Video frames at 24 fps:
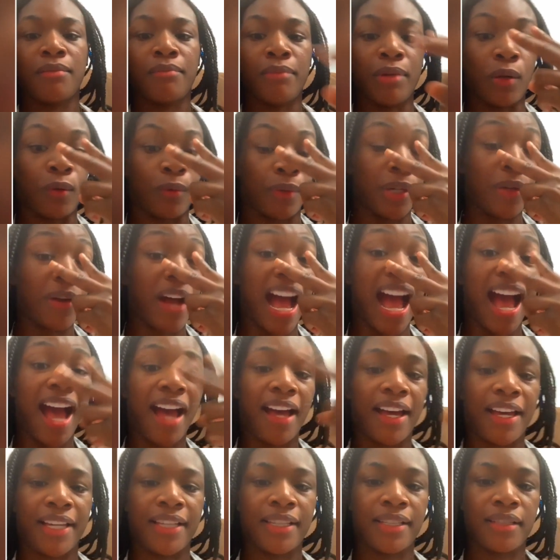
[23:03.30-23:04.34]
but real
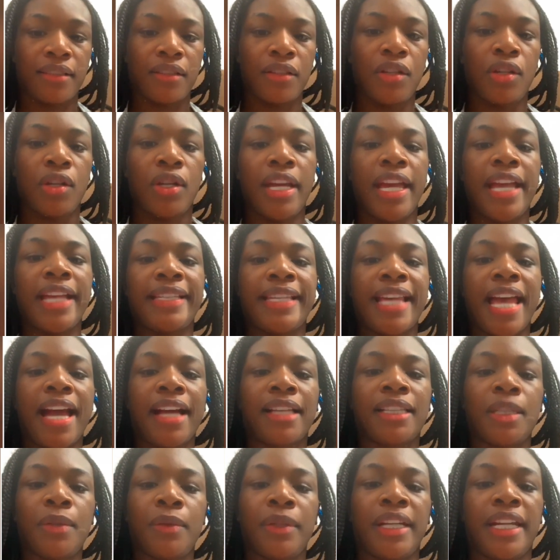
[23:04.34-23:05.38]
eyes,
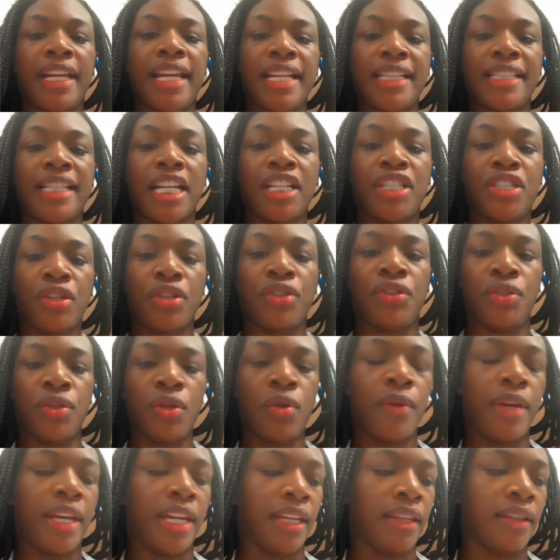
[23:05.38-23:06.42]
exactly what it is that you're
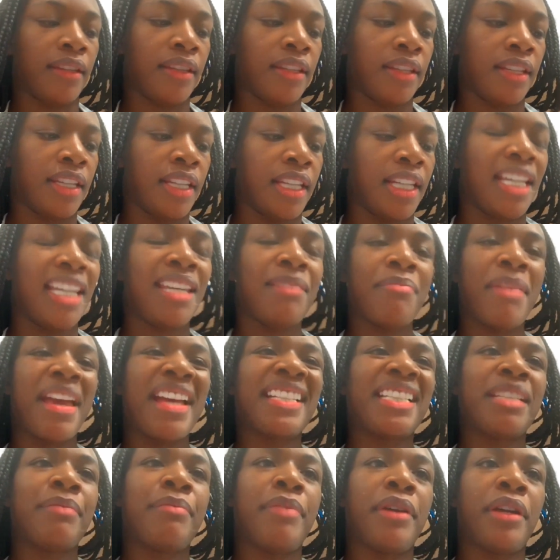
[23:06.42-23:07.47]
doing, it
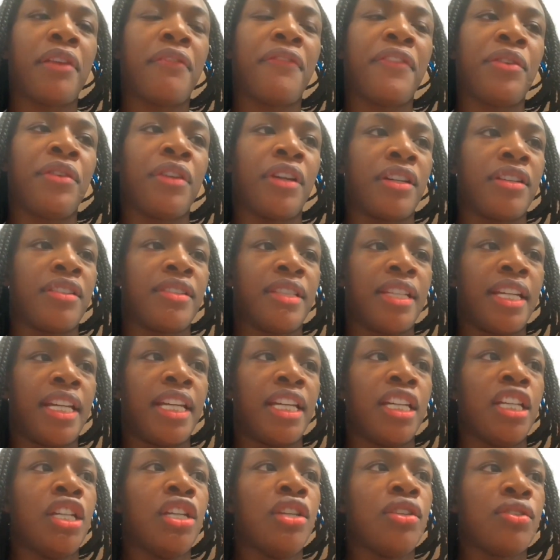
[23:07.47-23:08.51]
makes it better for you to
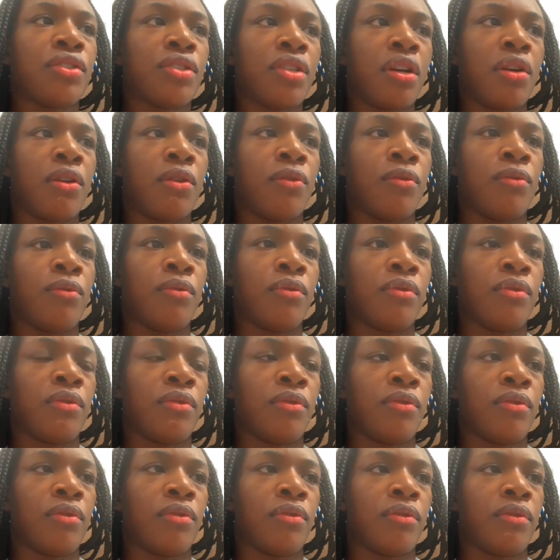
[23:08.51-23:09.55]
understand. So
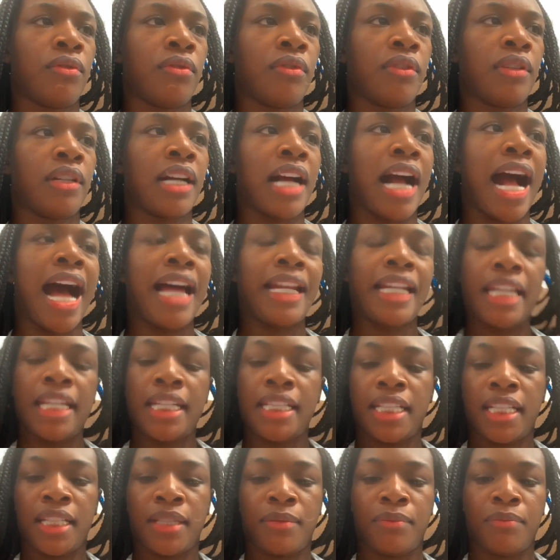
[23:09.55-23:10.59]
I didn't
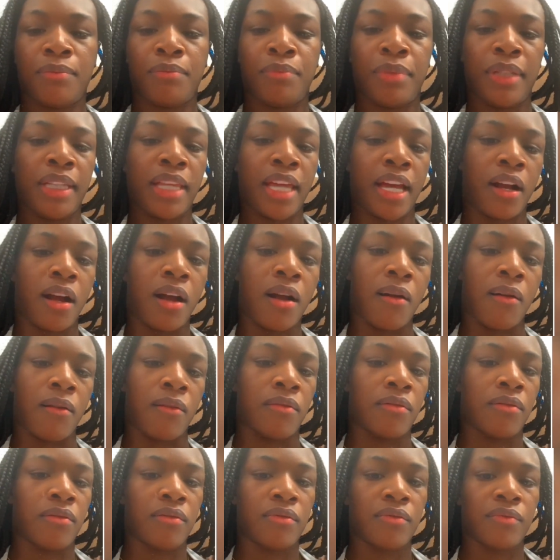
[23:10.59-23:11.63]
just be like, oh,
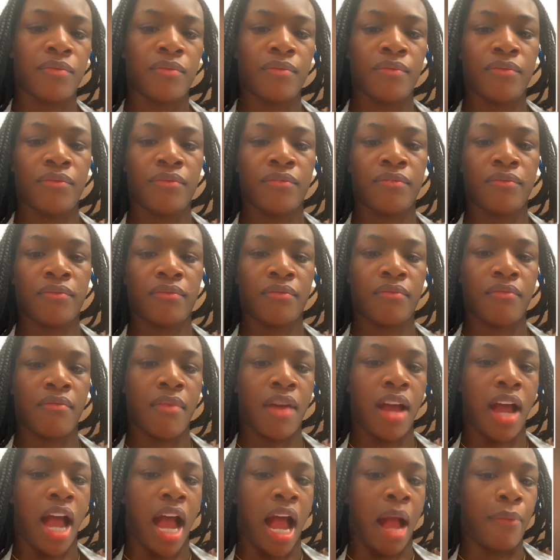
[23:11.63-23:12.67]

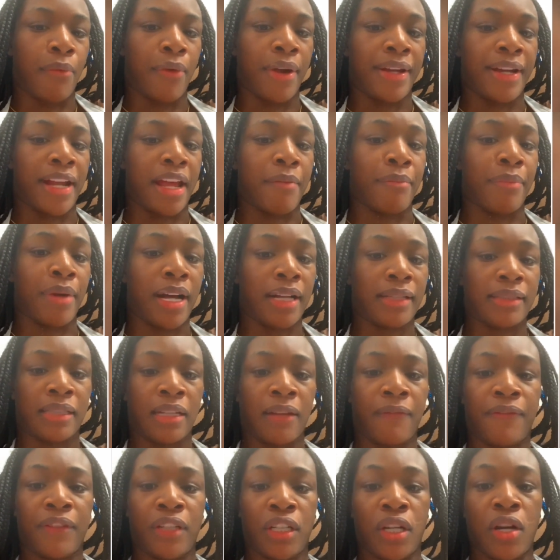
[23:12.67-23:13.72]
I'm great at boxing,
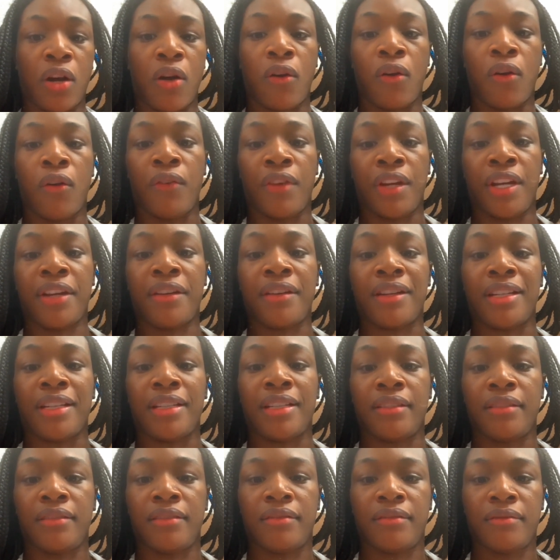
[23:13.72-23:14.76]
I'm finna go over here and